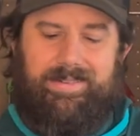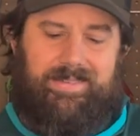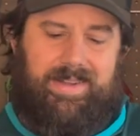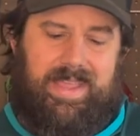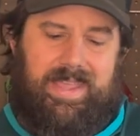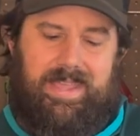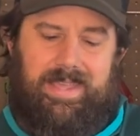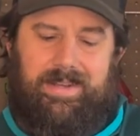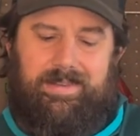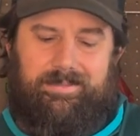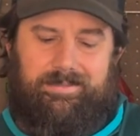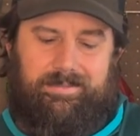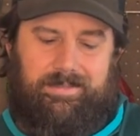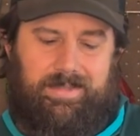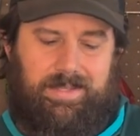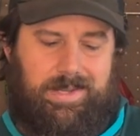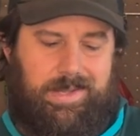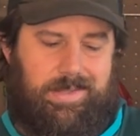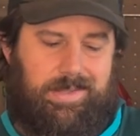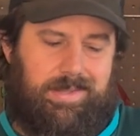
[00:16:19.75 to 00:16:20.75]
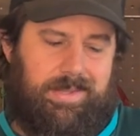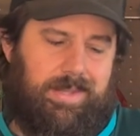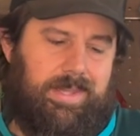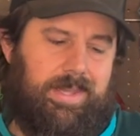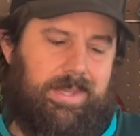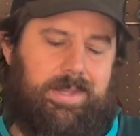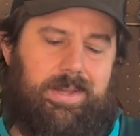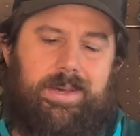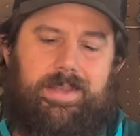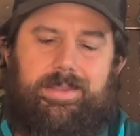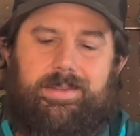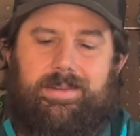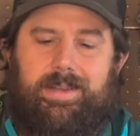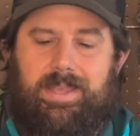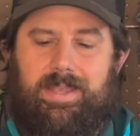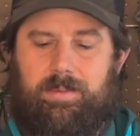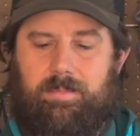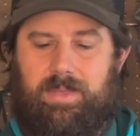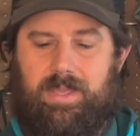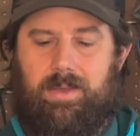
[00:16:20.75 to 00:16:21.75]
rain. You could get caught in the
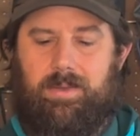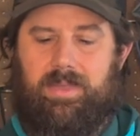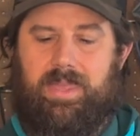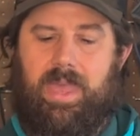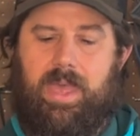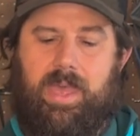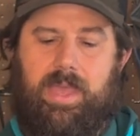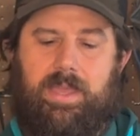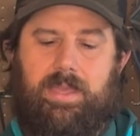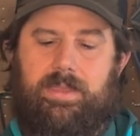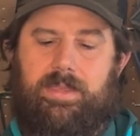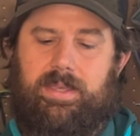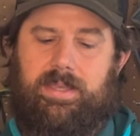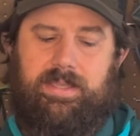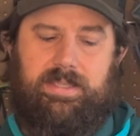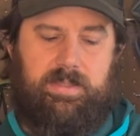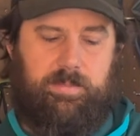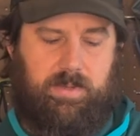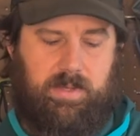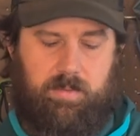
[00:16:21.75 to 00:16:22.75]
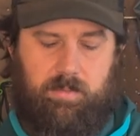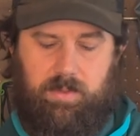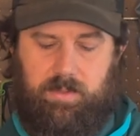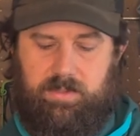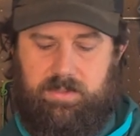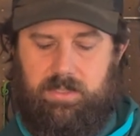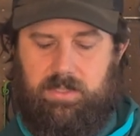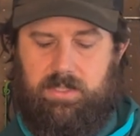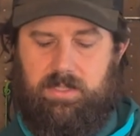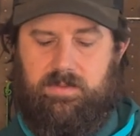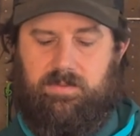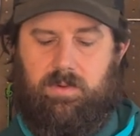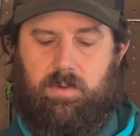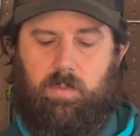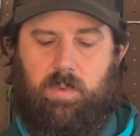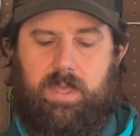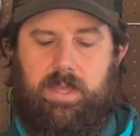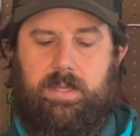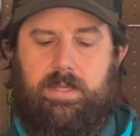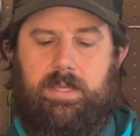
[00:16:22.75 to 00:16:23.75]
rain and be okay in this, but mostly just for
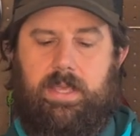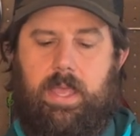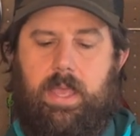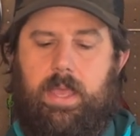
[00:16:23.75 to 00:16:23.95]
wind.